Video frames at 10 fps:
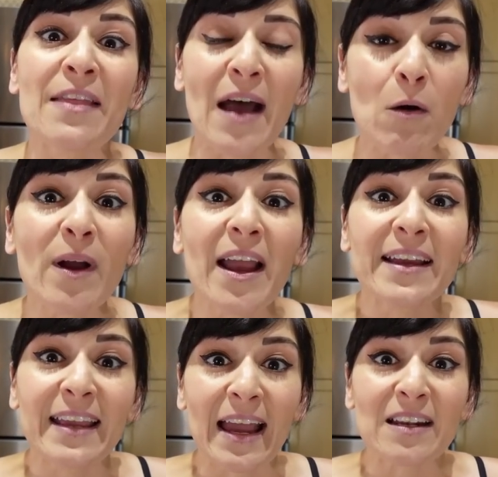That way
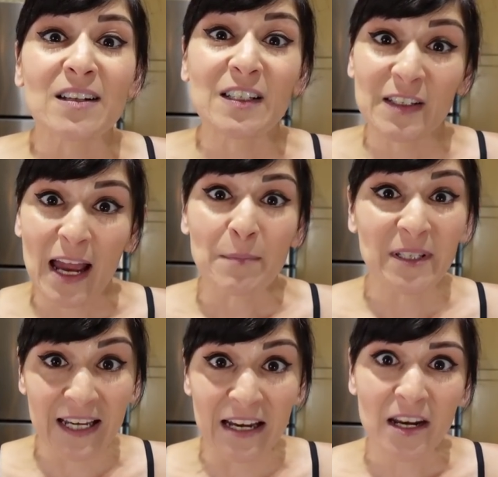I get
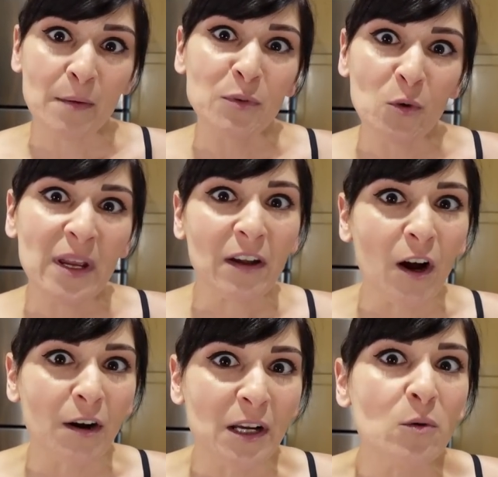steps in. I'm doing
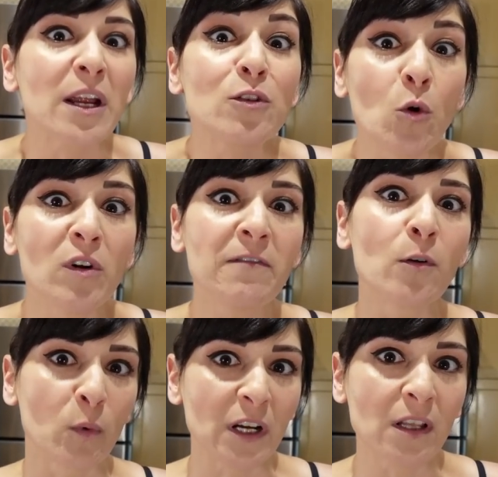cardio and I don't
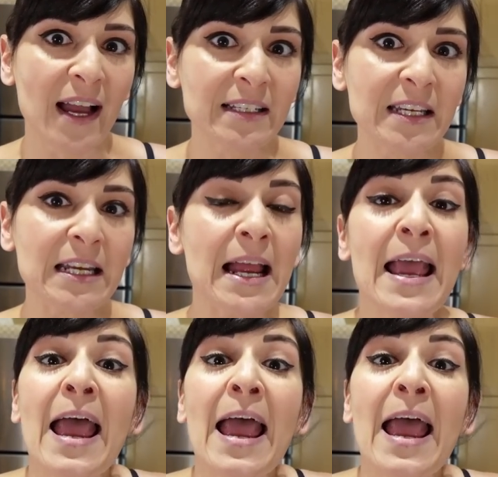even realize it.